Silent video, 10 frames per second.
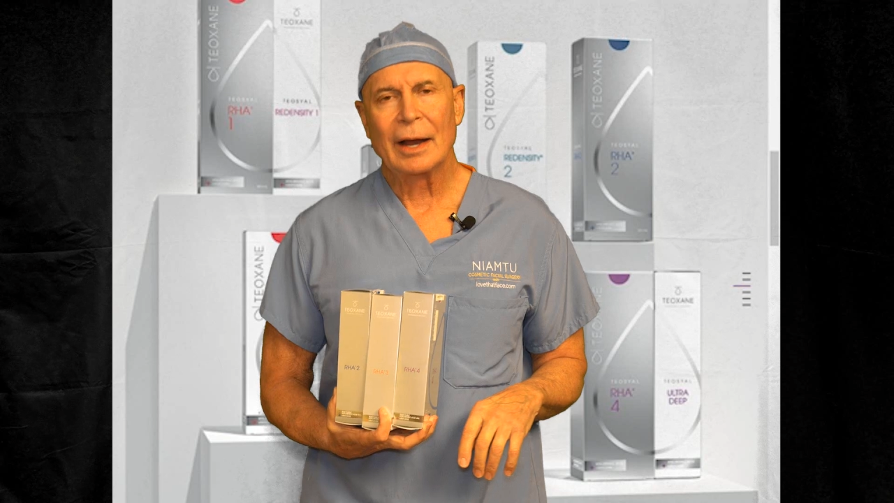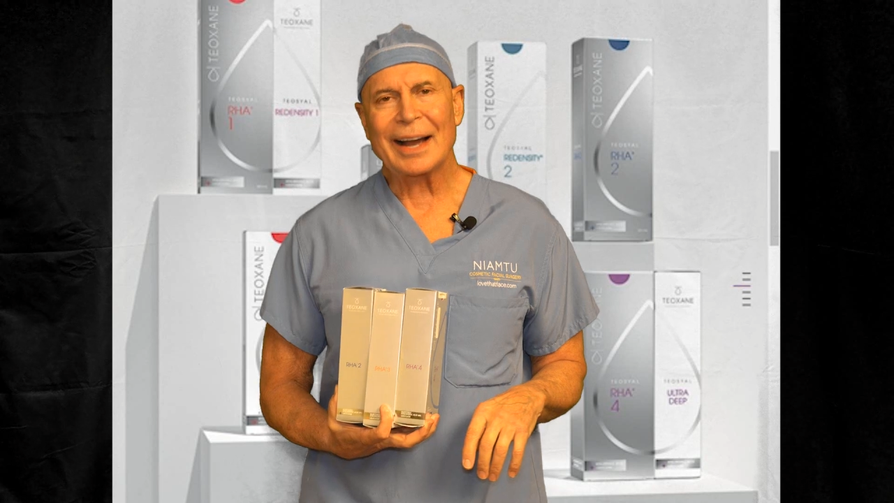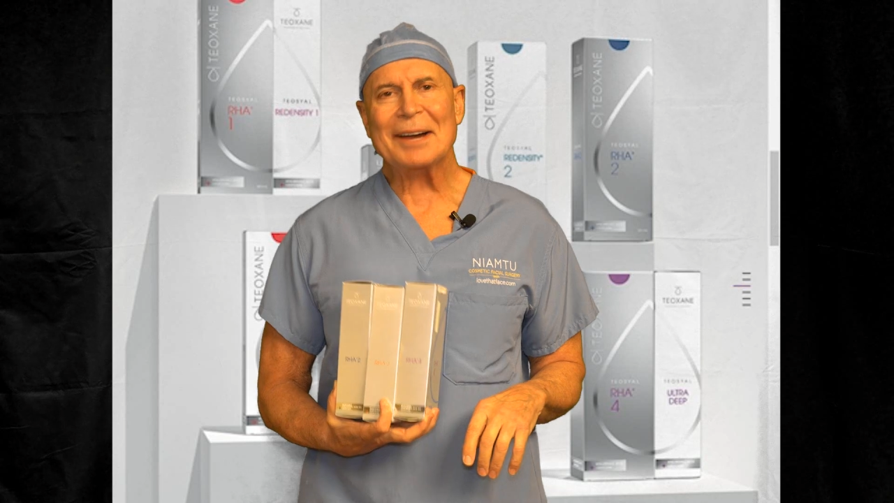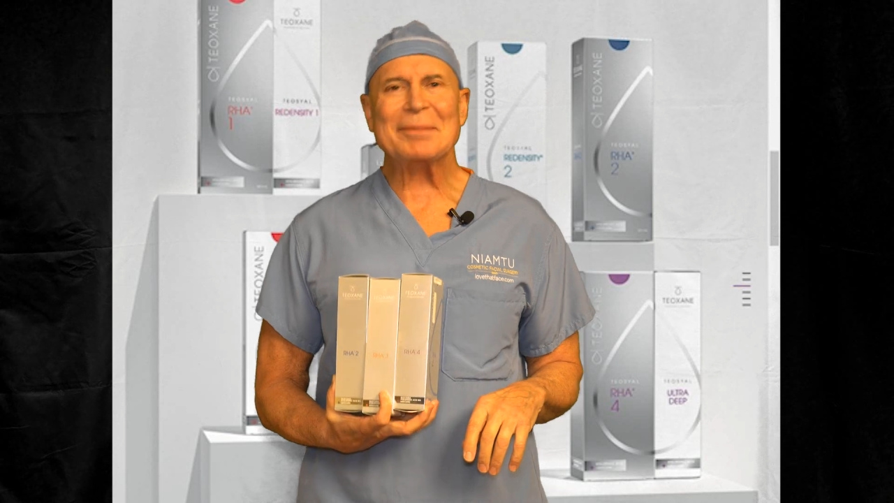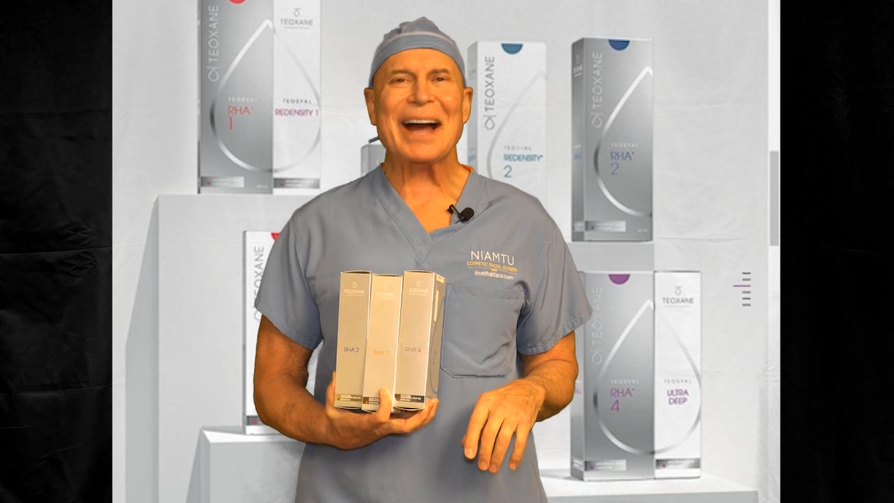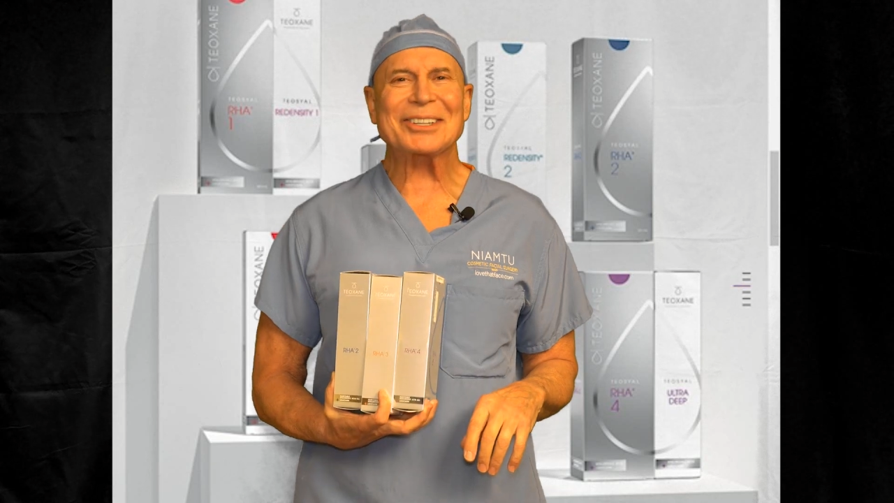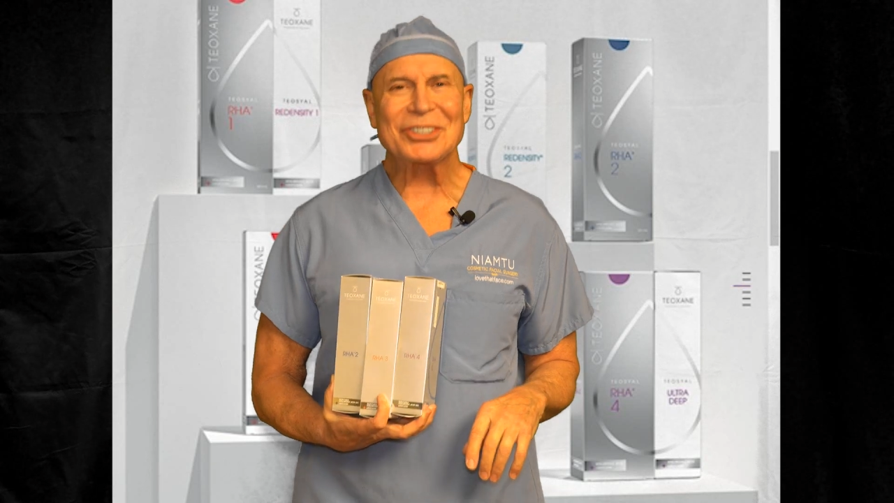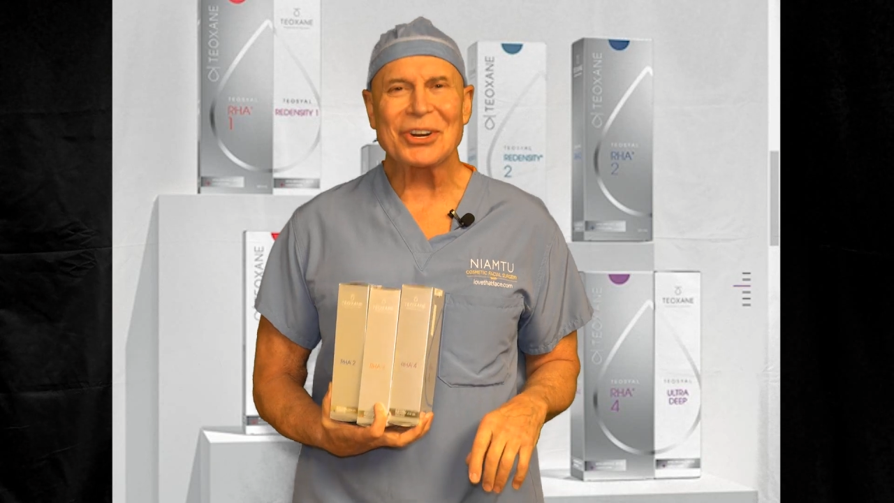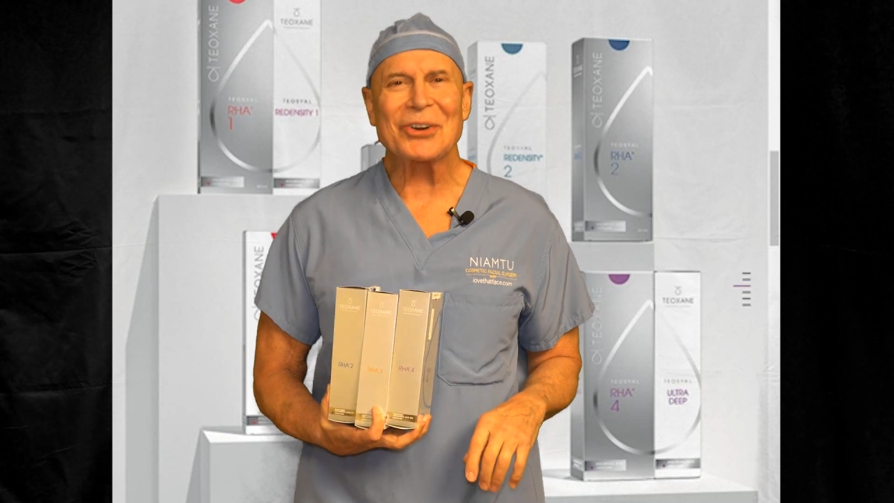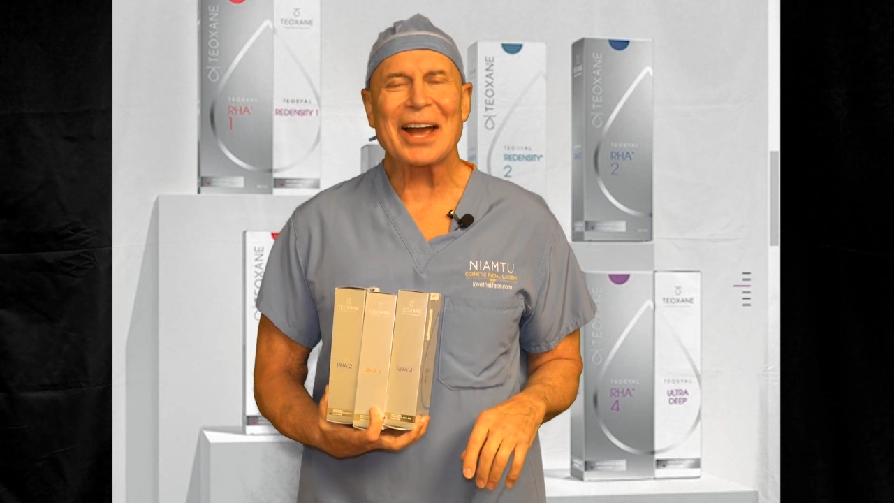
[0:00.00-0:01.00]
Hi, I'm Dr.
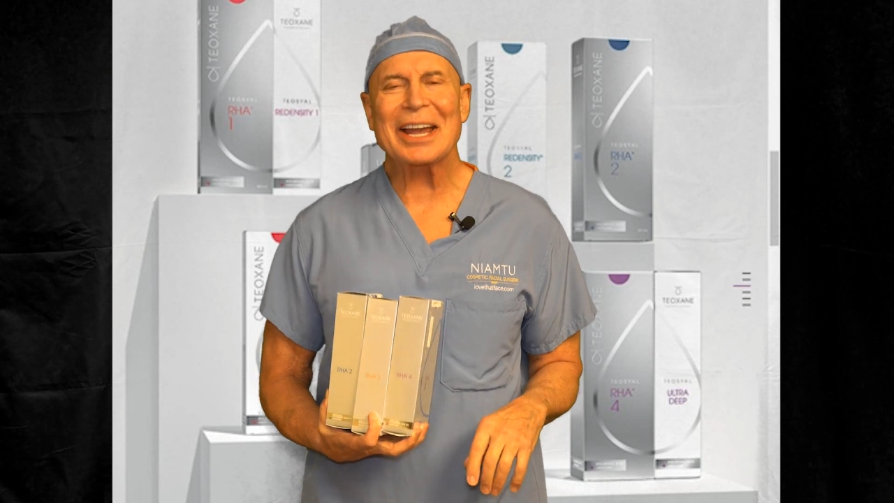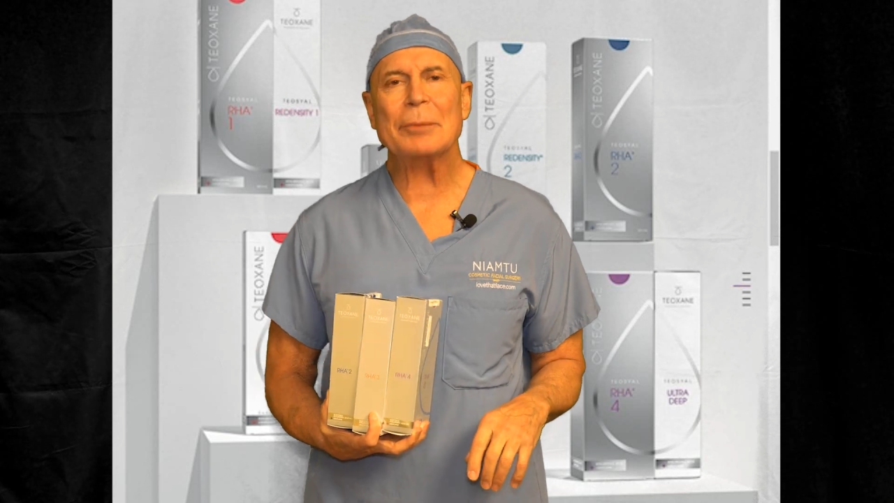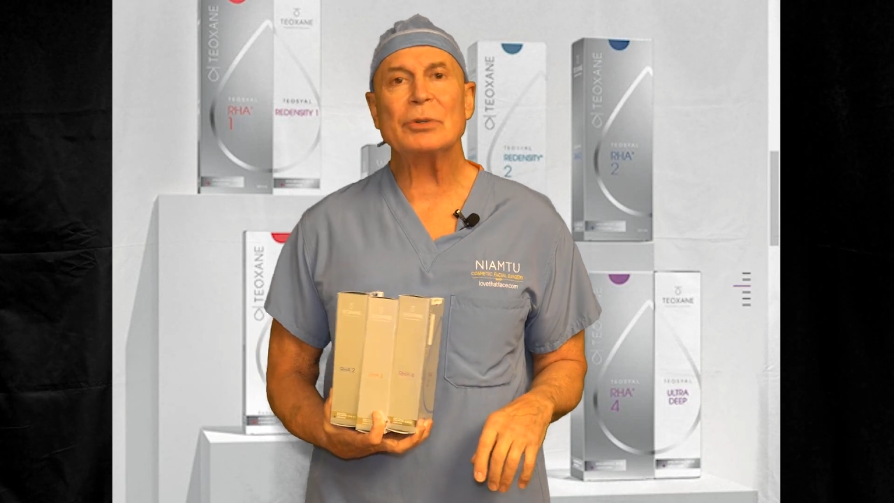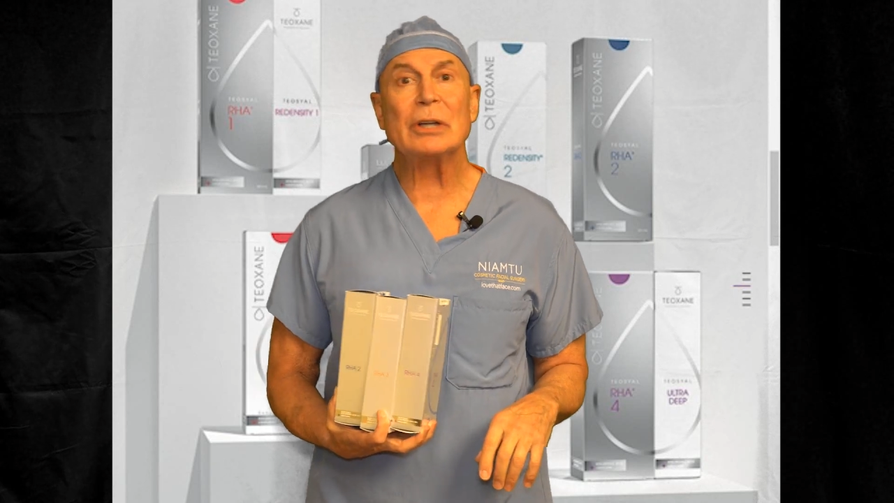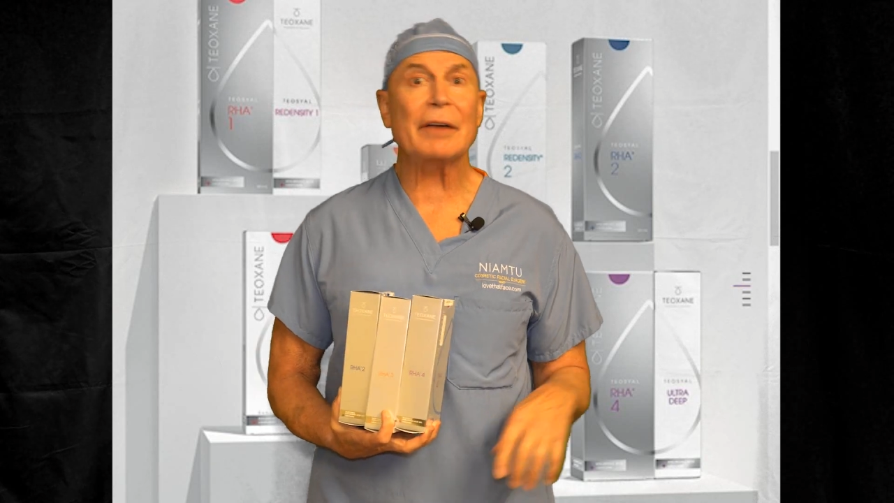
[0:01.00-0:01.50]
Joe Niamtu